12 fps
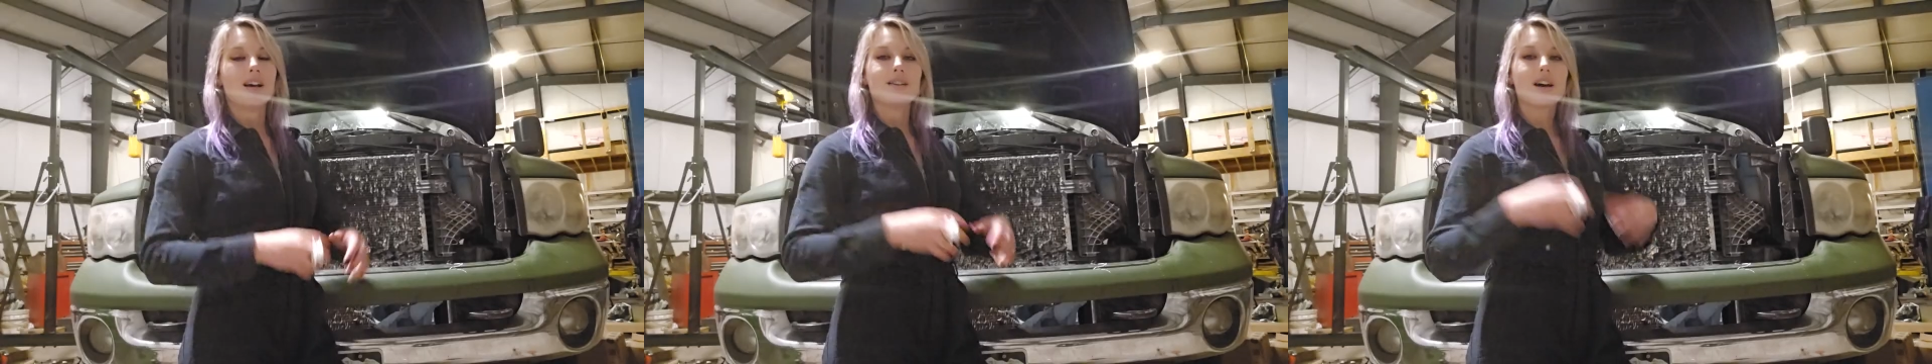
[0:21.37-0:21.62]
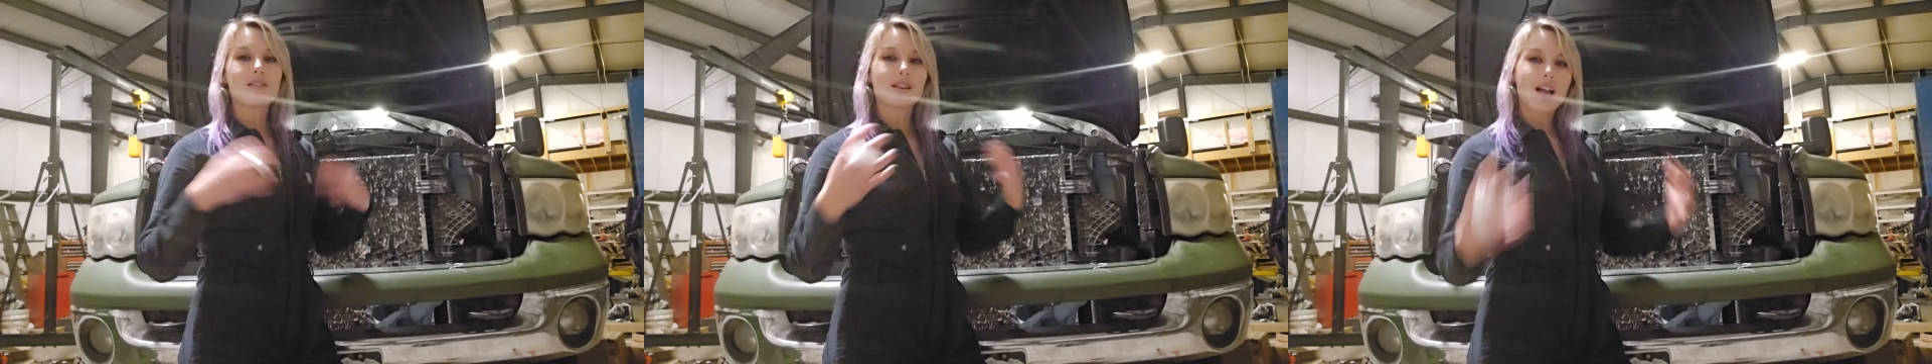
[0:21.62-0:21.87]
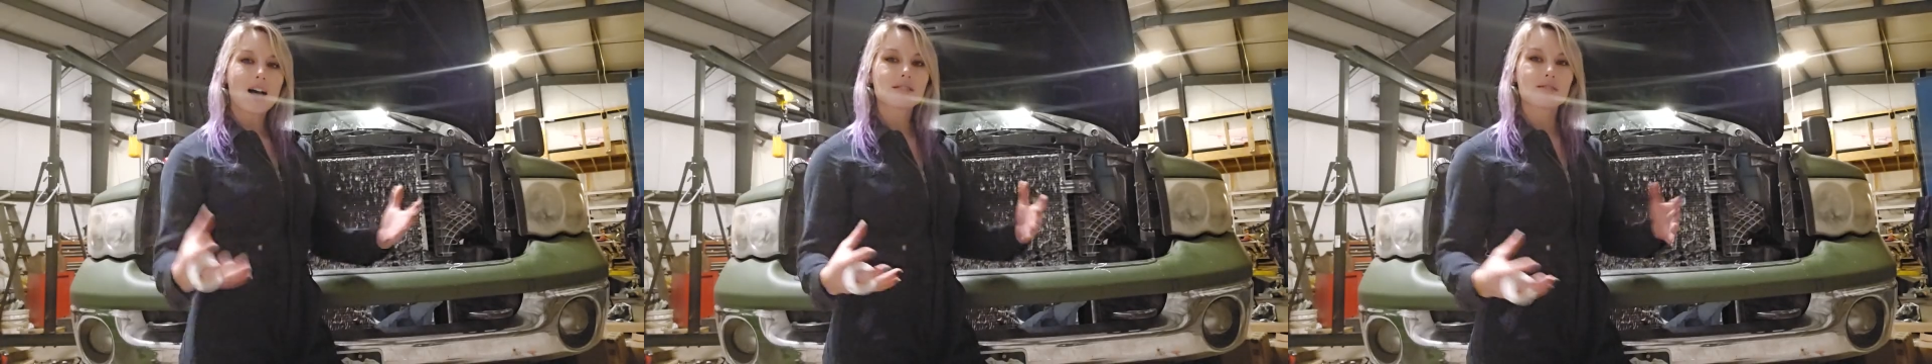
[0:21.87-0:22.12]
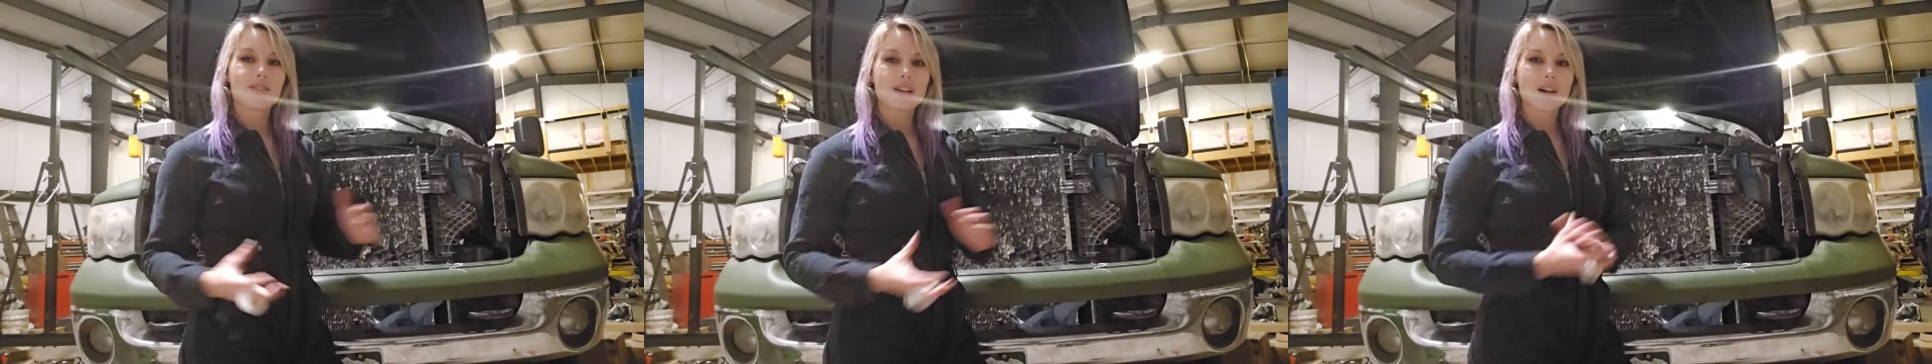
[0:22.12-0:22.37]
Now the last
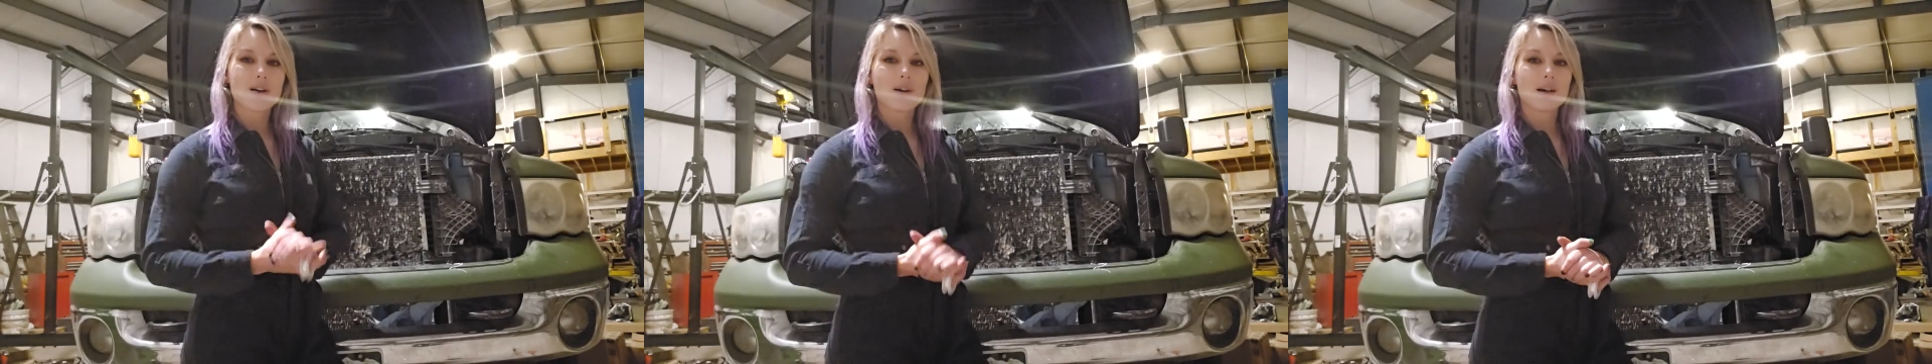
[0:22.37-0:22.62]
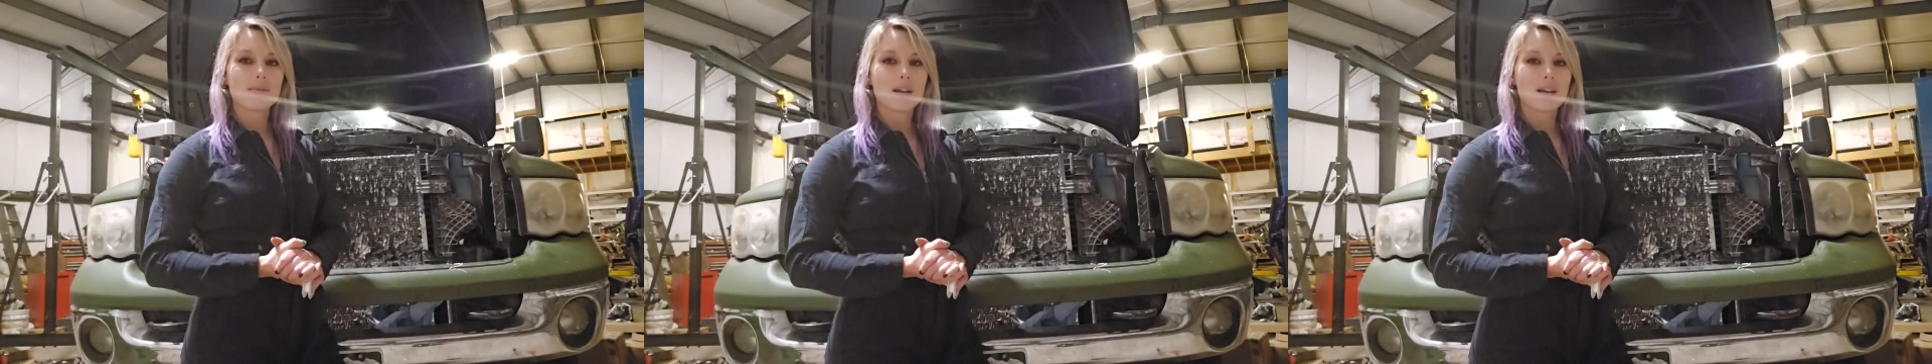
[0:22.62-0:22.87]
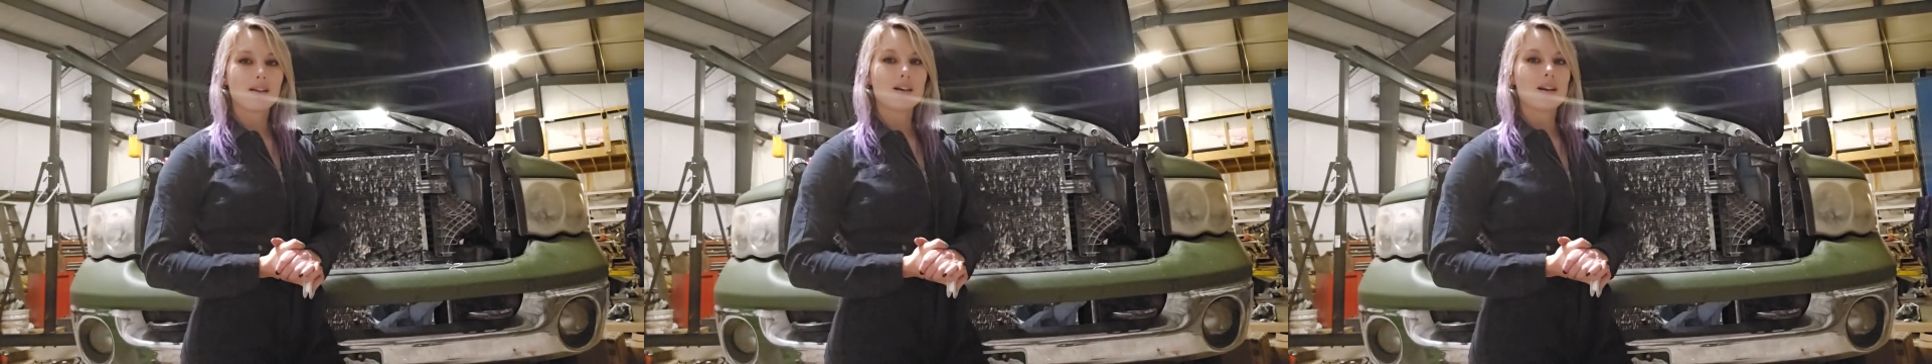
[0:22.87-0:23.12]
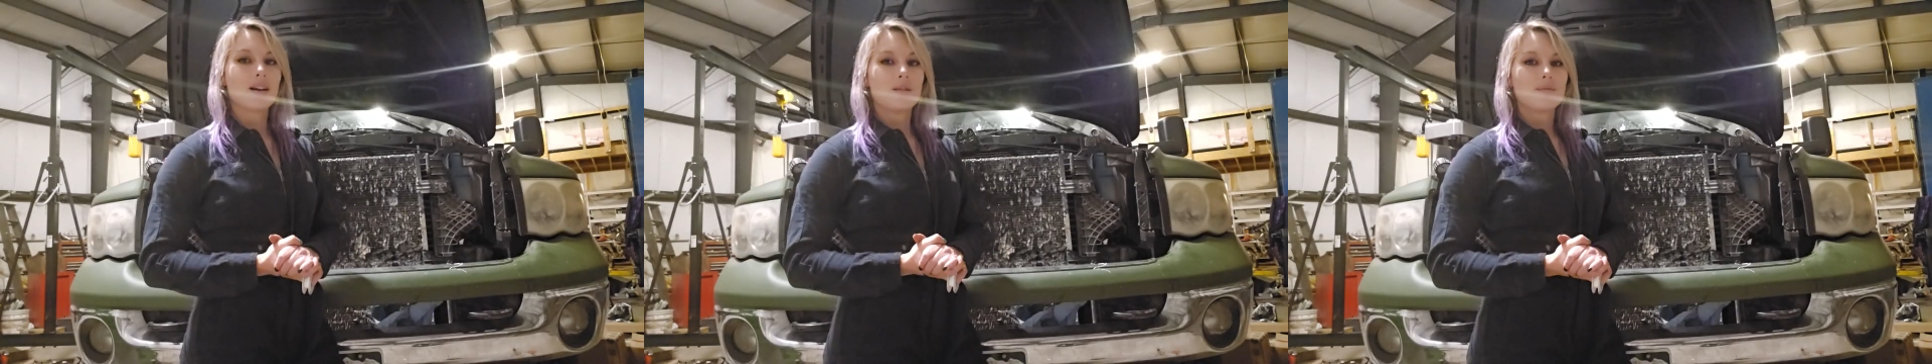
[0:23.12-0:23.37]
video I made
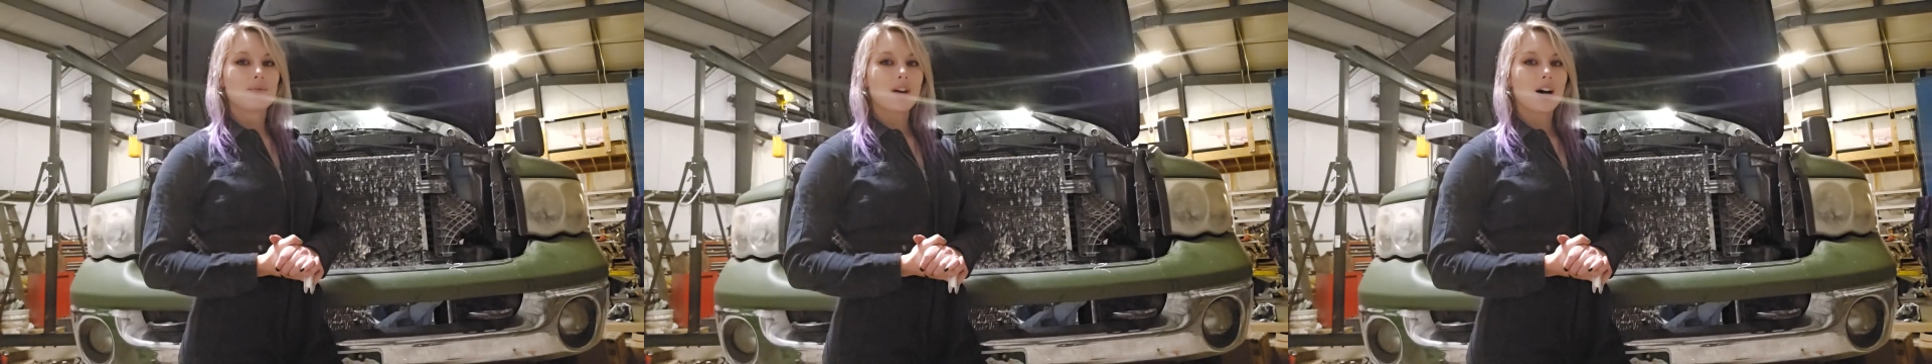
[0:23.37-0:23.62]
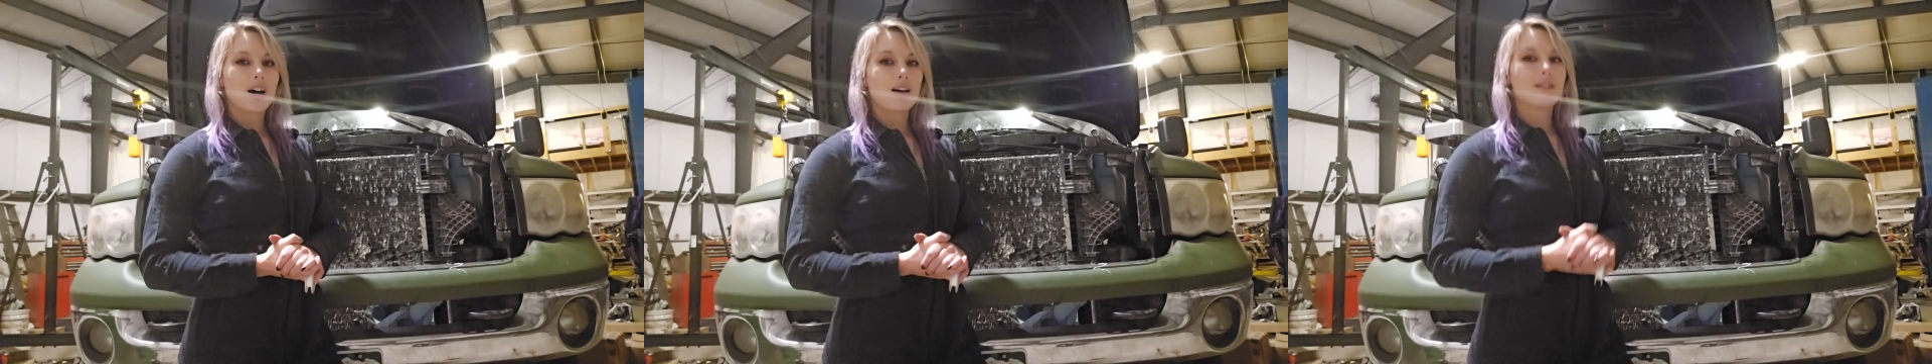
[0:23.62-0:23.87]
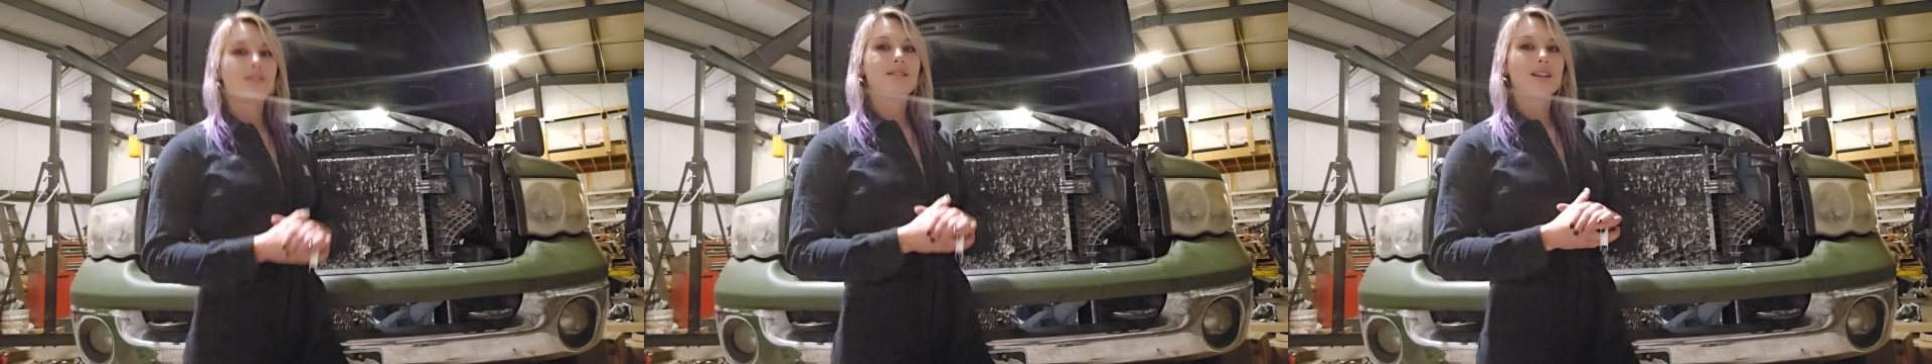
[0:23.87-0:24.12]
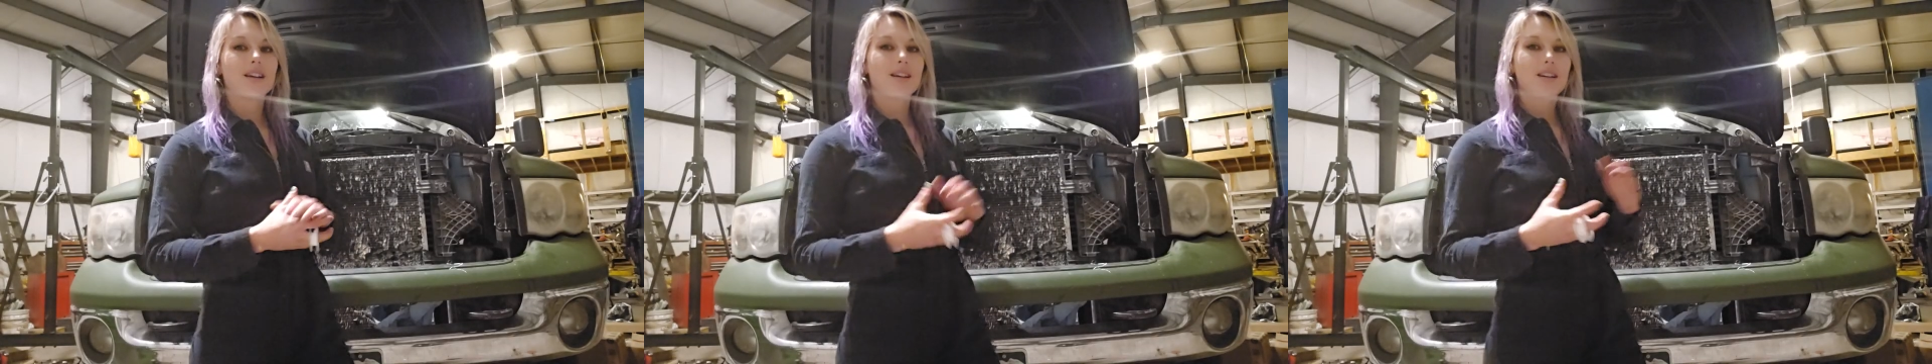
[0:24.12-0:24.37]

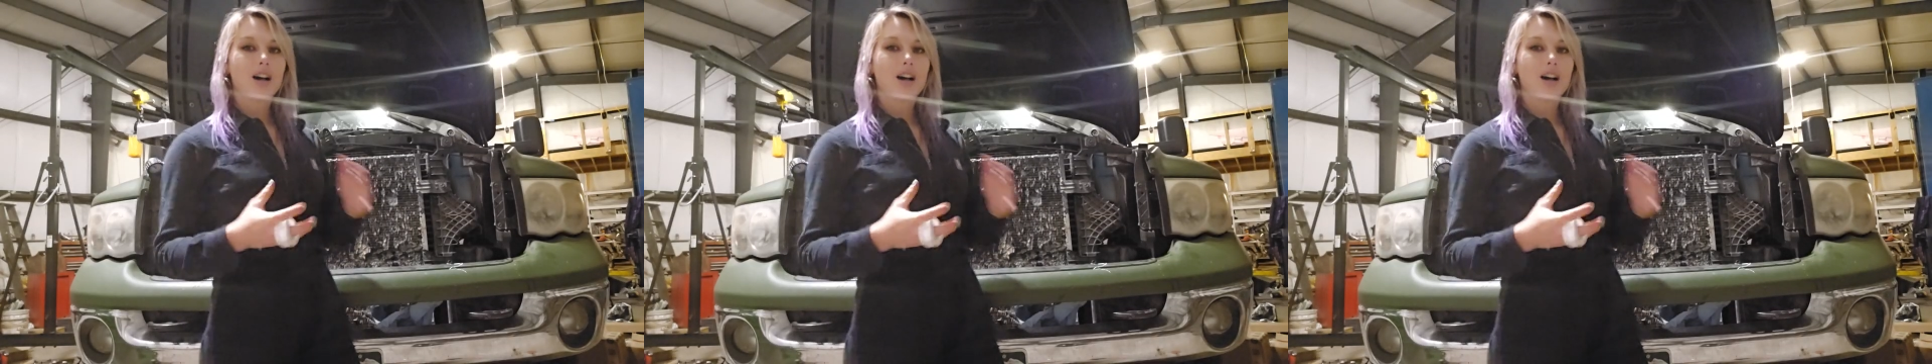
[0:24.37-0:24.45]
did